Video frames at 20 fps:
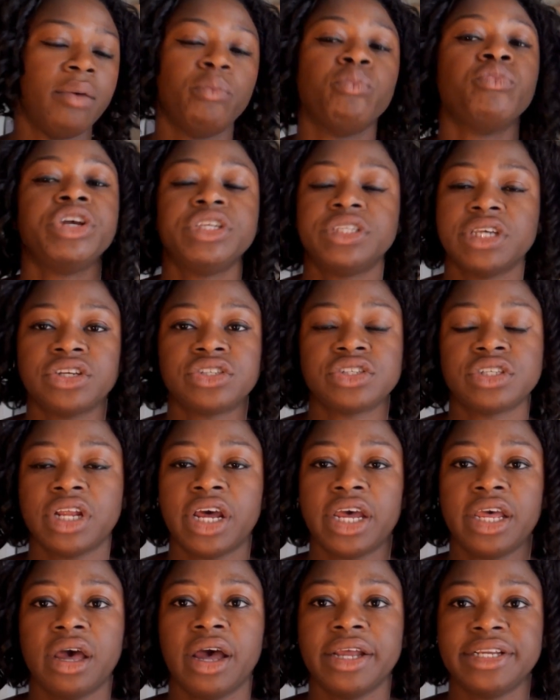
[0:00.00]
research that
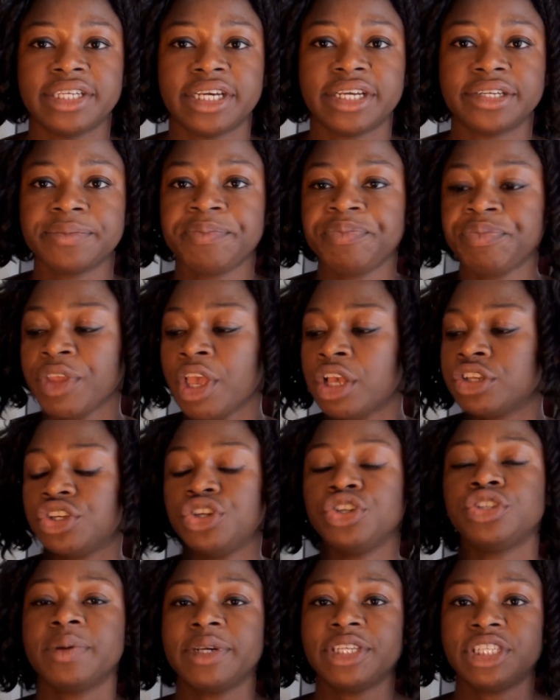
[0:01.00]
I did. So
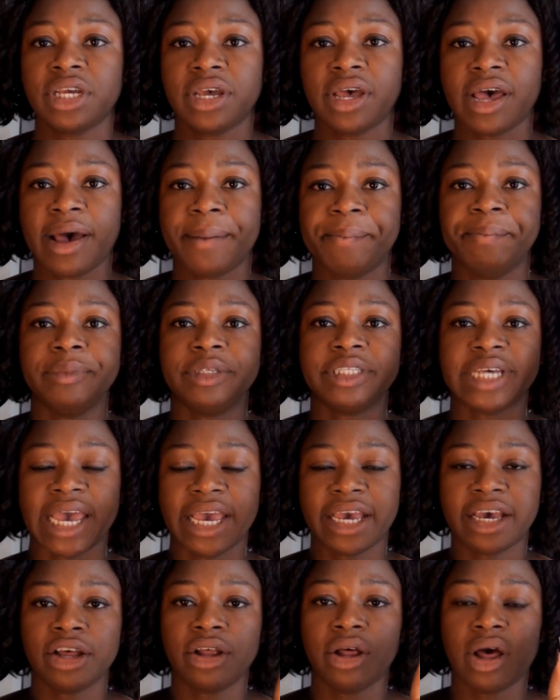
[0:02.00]
you're supposed to
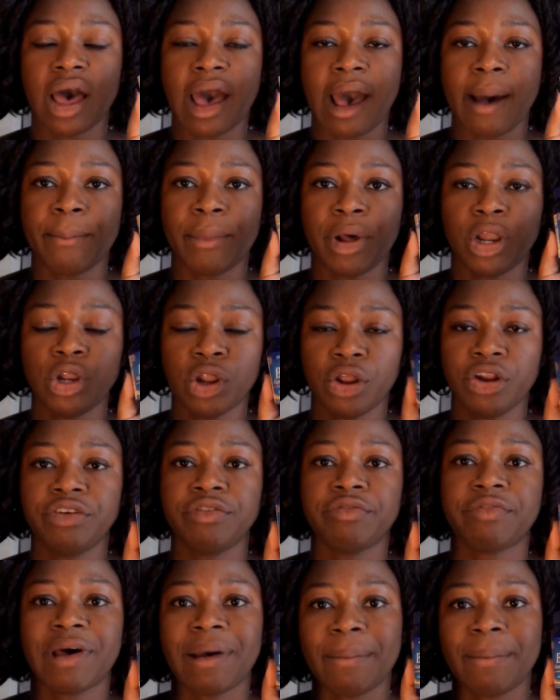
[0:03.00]
take a lot of